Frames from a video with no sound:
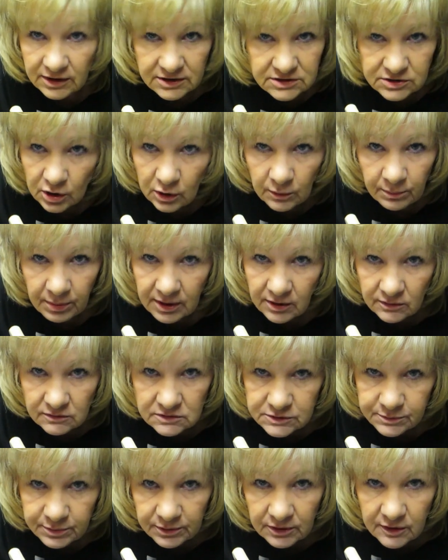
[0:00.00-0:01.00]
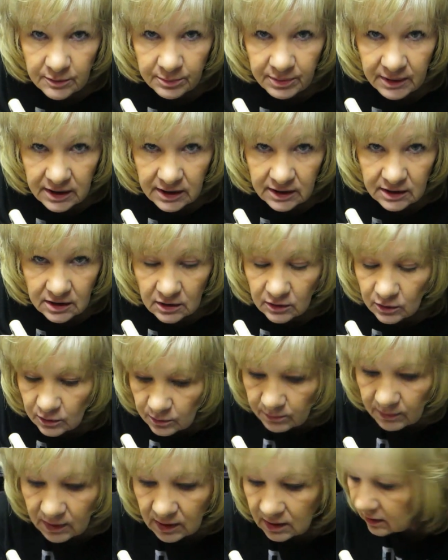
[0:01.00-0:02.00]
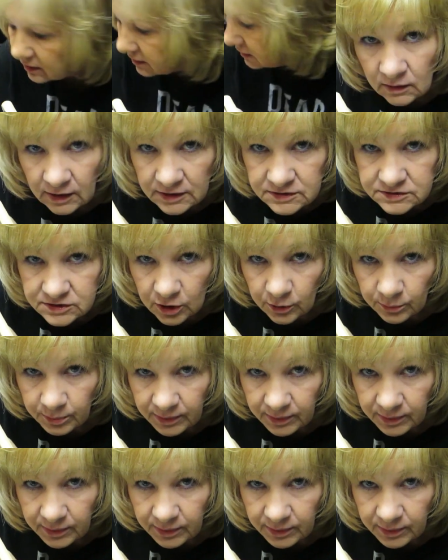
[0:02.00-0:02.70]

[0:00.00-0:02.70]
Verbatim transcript: let's hope I don't spill the paint. Oh my. Let's go